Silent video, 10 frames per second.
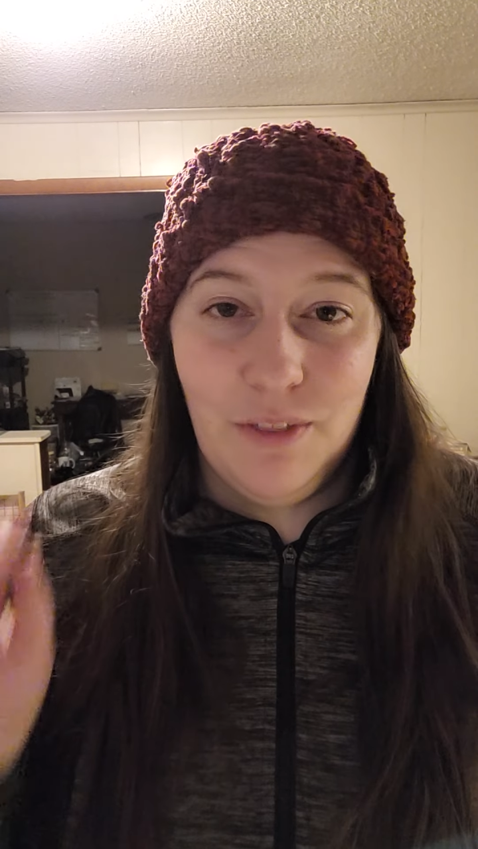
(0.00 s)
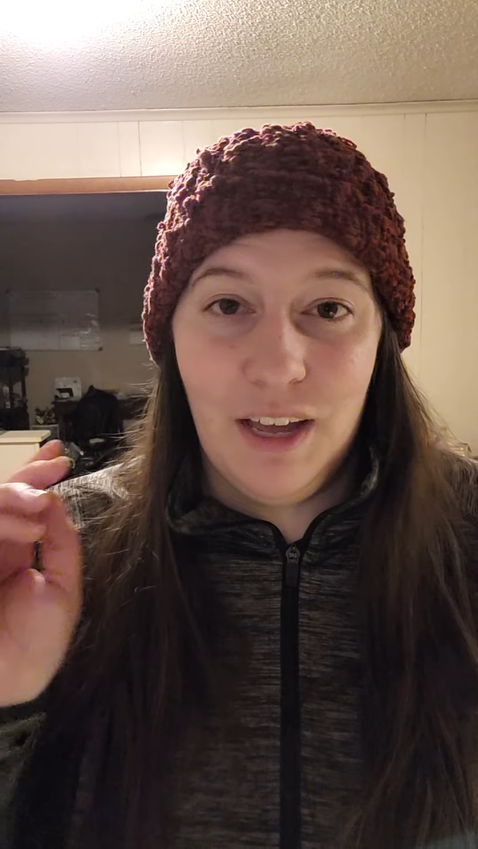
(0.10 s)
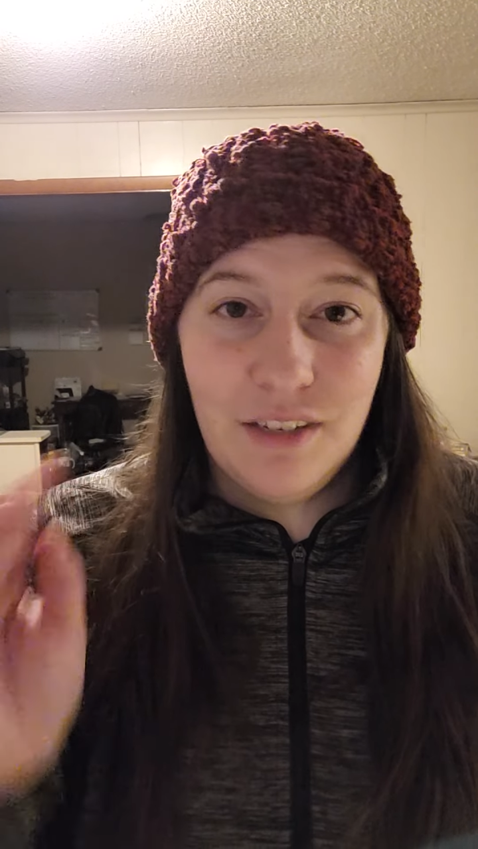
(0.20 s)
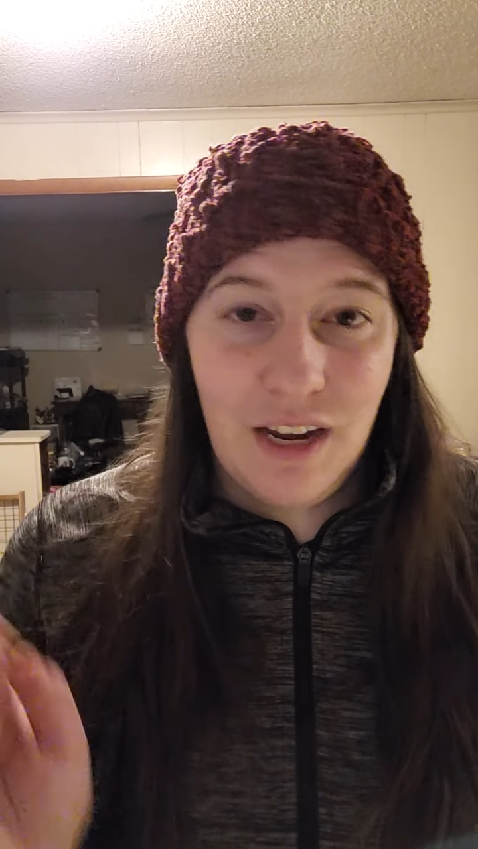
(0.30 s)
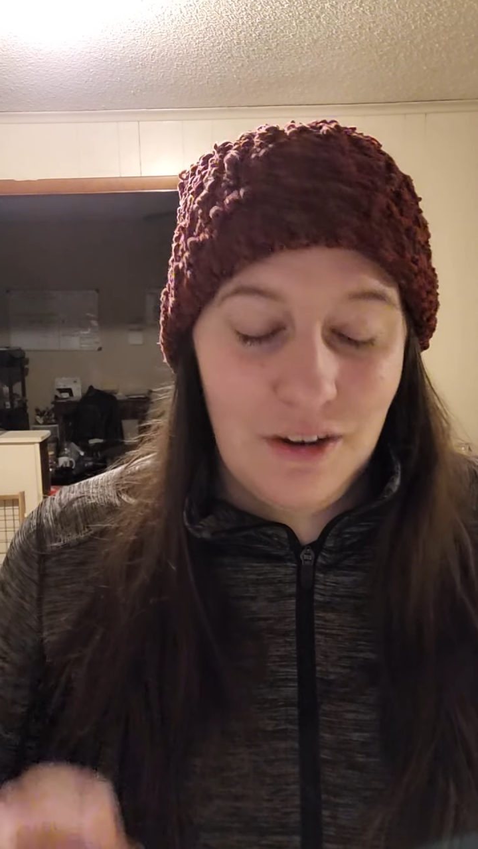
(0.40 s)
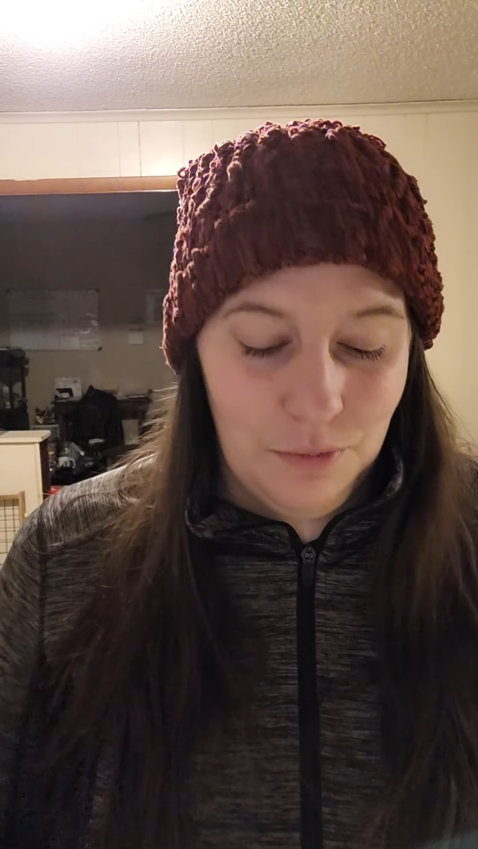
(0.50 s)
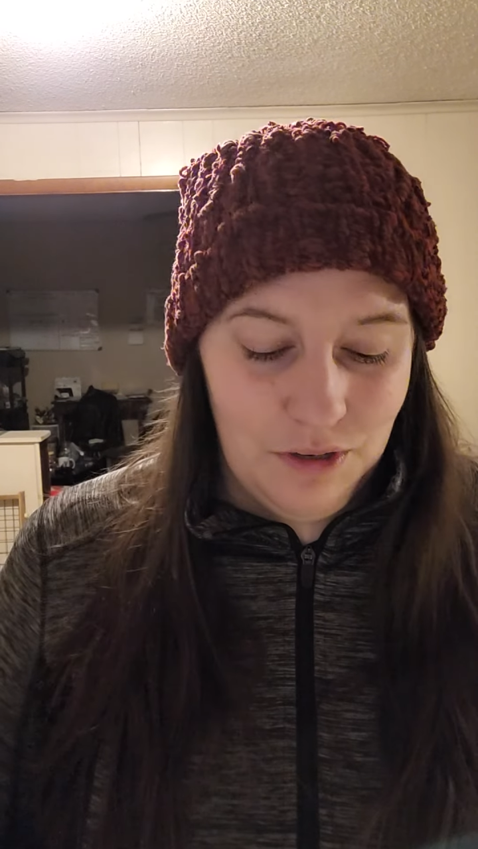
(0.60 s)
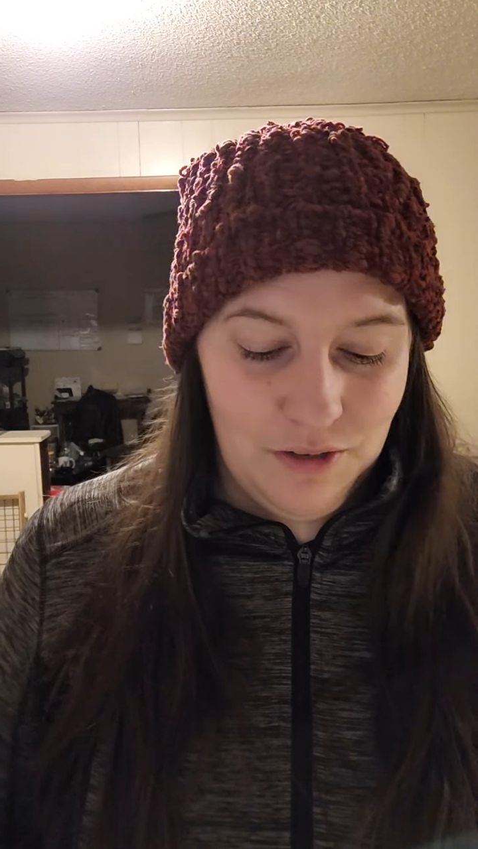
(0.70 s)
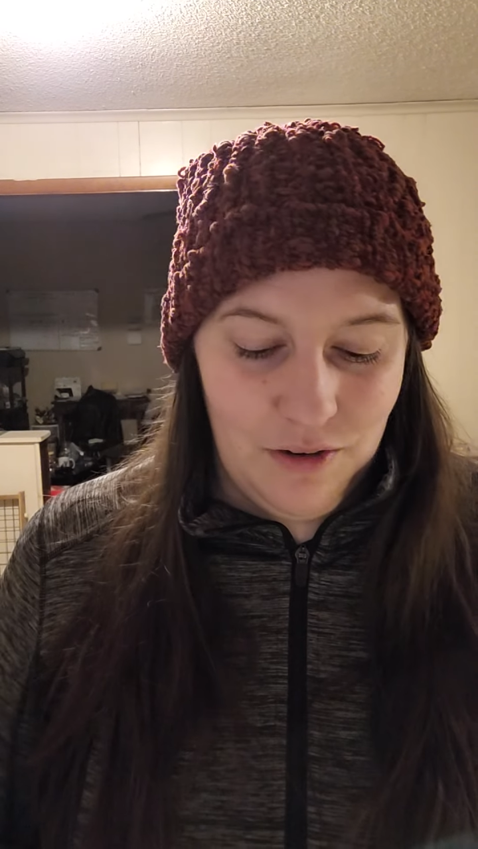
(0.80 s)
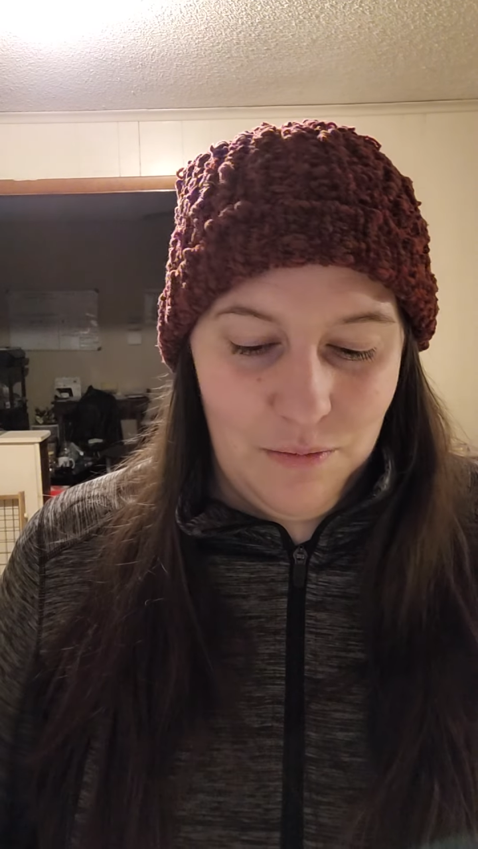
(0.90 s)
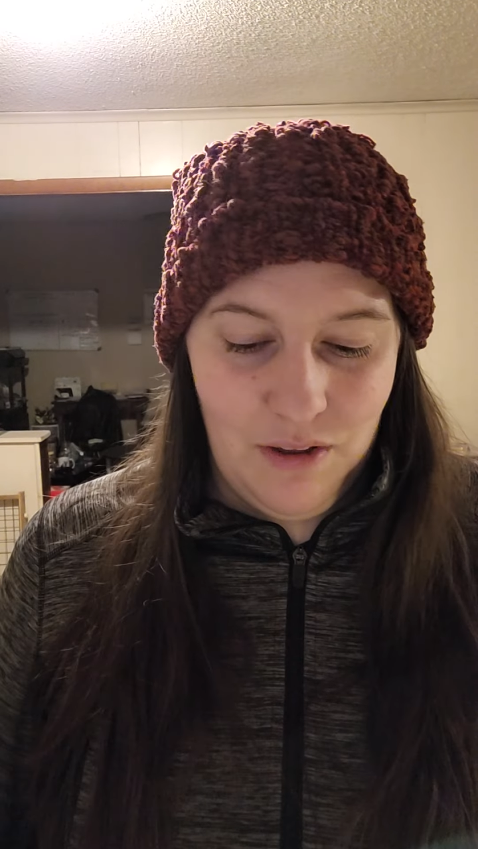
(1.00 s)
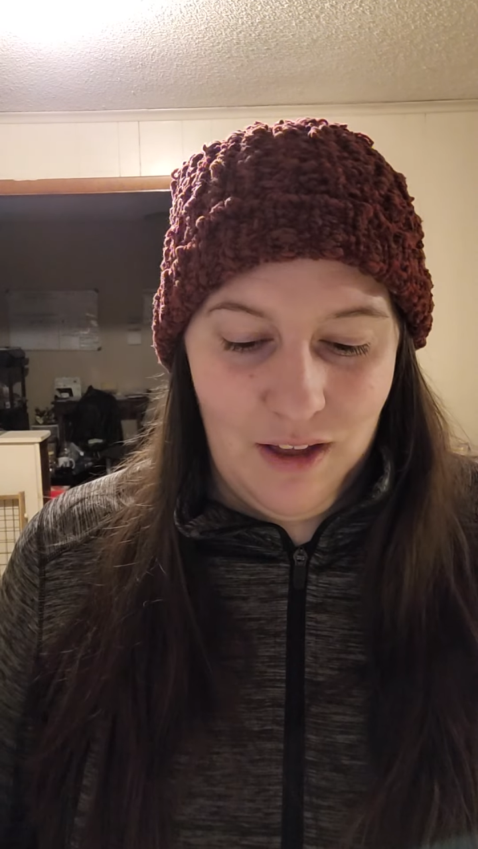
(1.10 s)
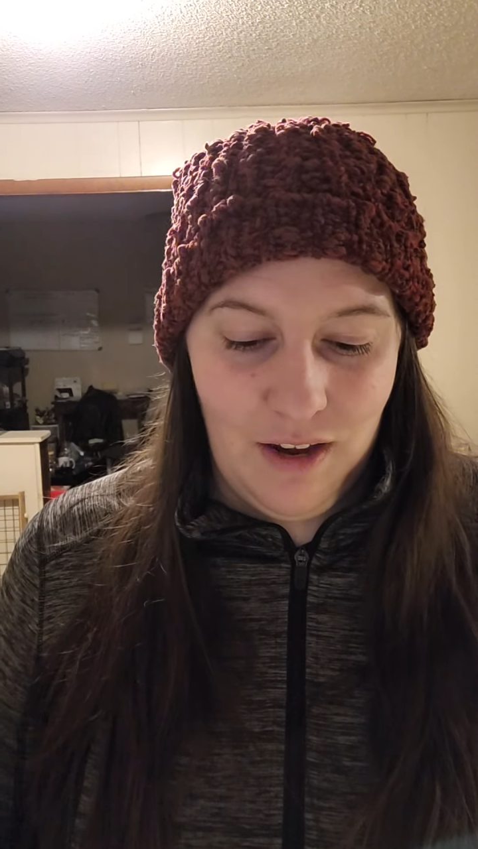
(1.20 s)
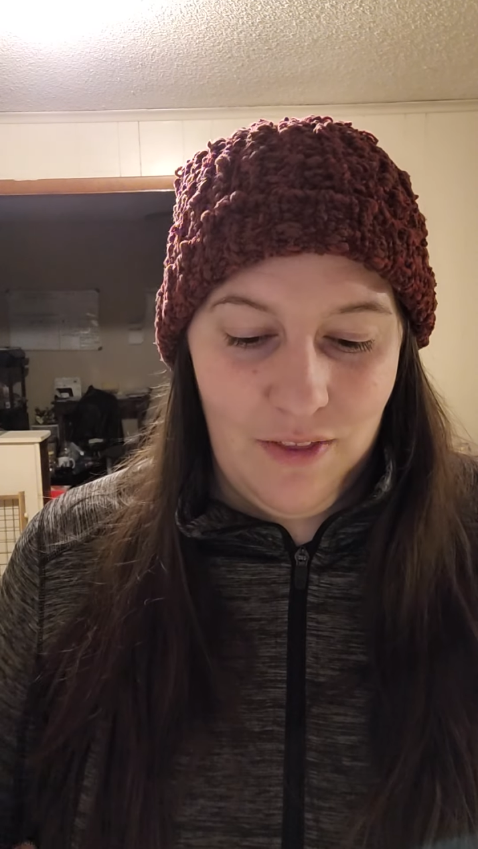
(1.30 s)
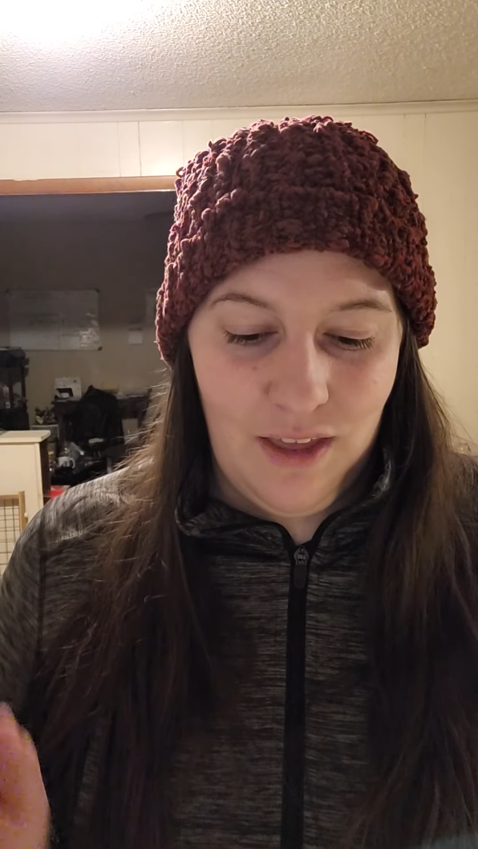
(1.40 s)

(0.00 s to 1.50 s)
That's kind of what it's going to be like.